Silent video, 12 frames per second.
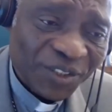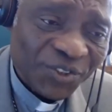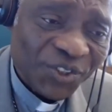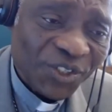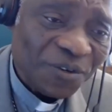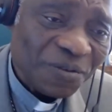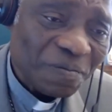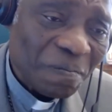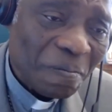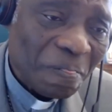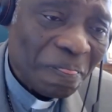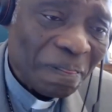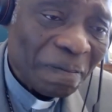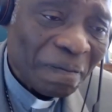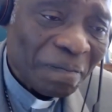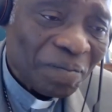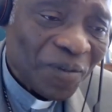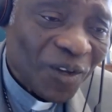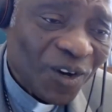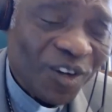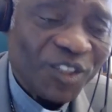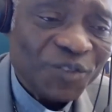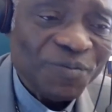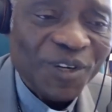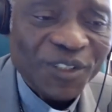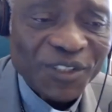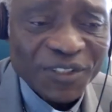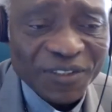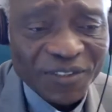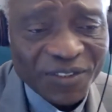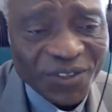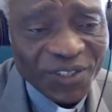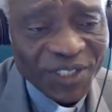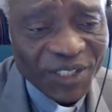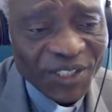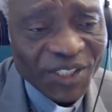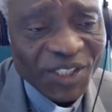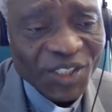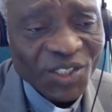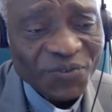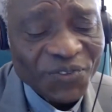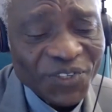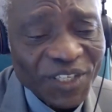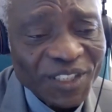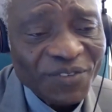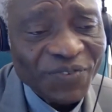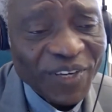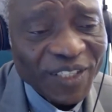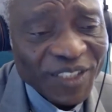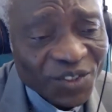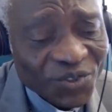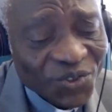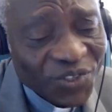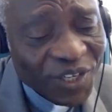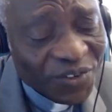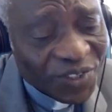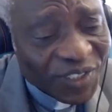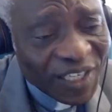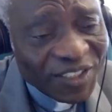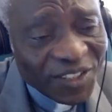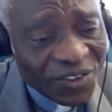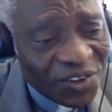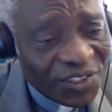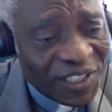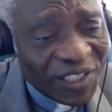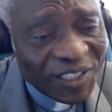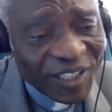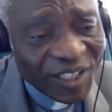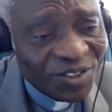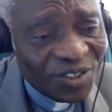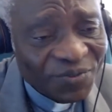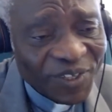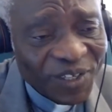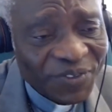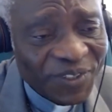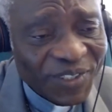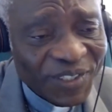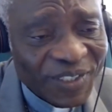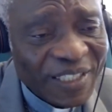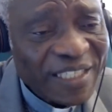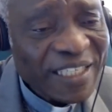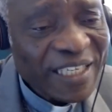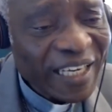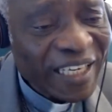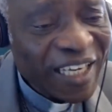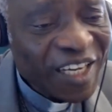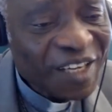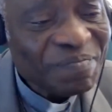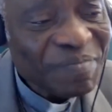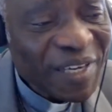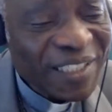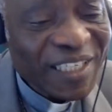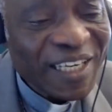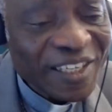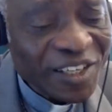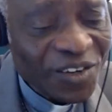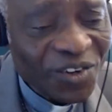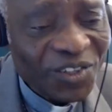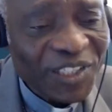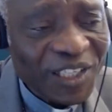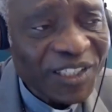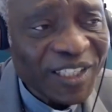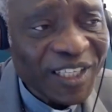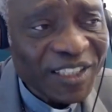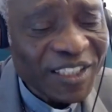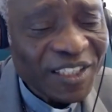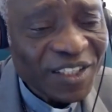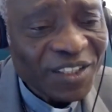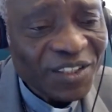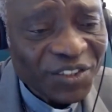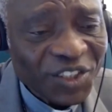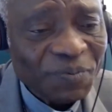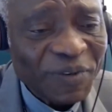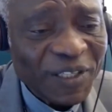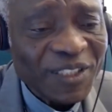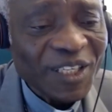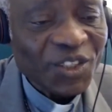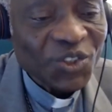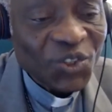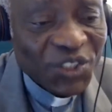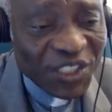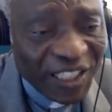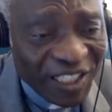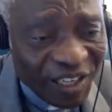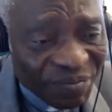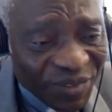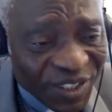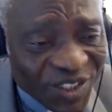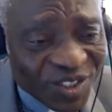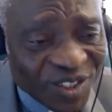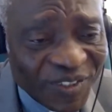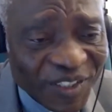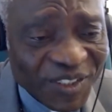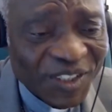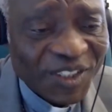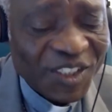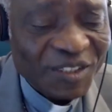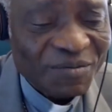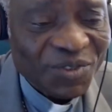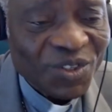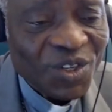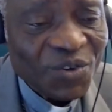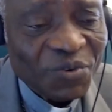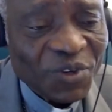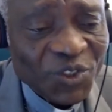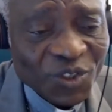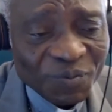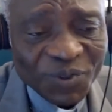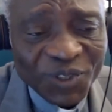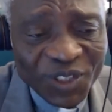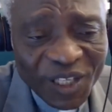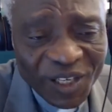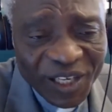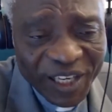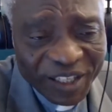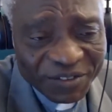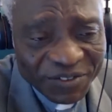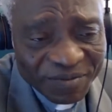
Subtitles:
So cosmos, or the seasons of creation, invite us to recognize the orderliness of everything and help maintain the orderliness, respecting the sustainability of the systems which support our lives.